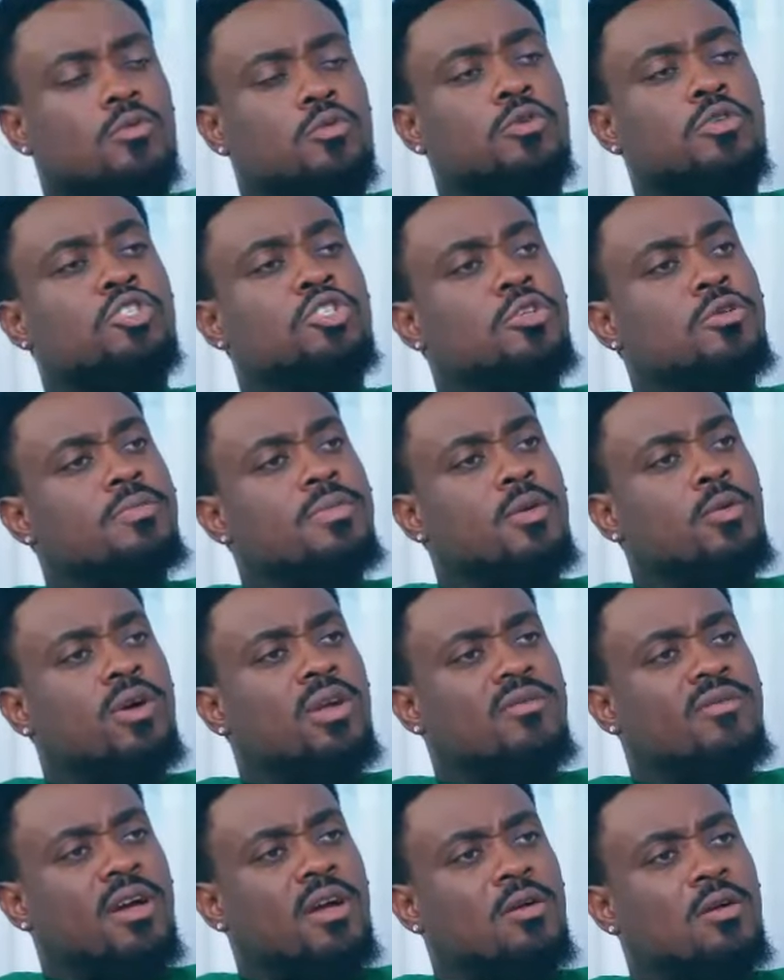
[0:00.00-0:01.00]
What do you mean,
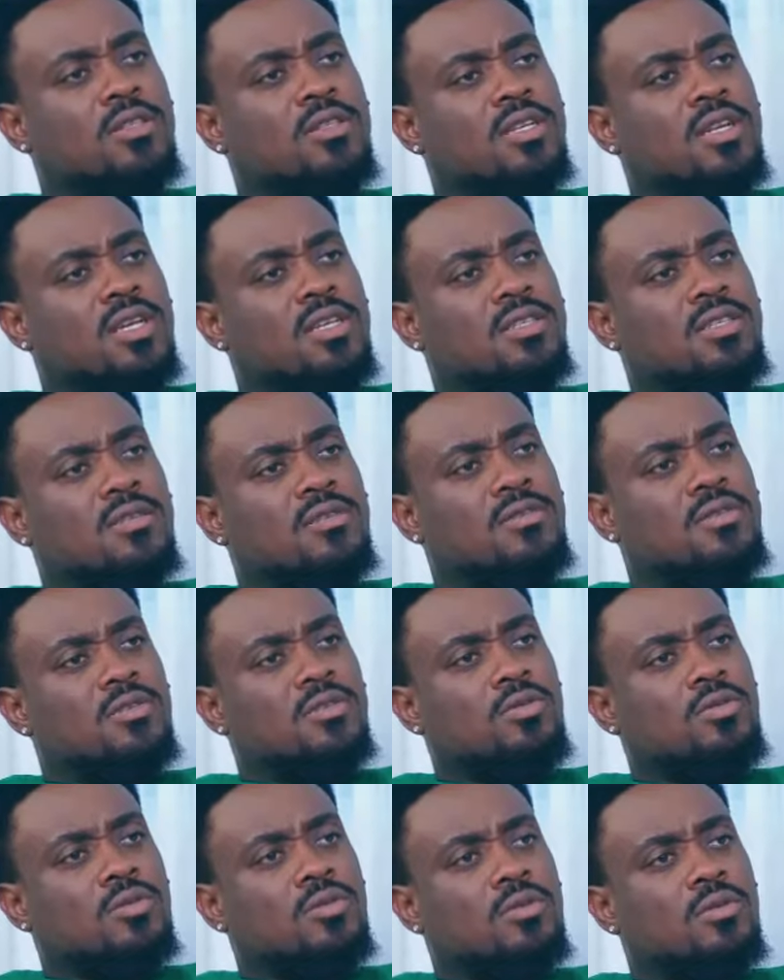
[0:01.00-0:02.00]
what have I gotten ourselves
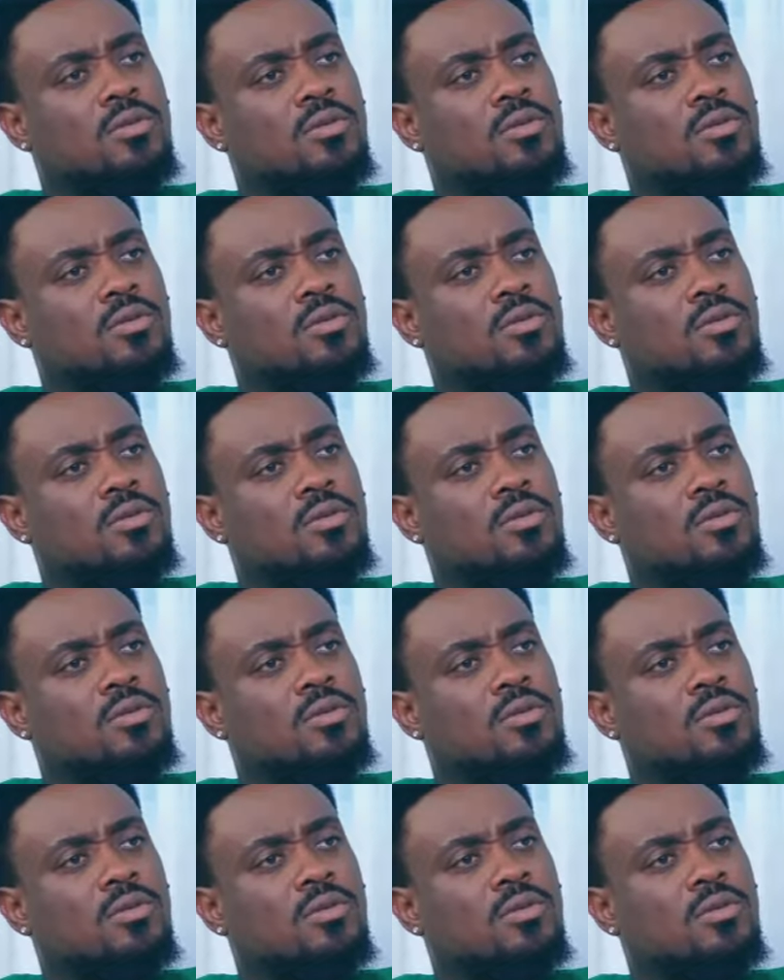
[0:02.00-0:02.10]
into?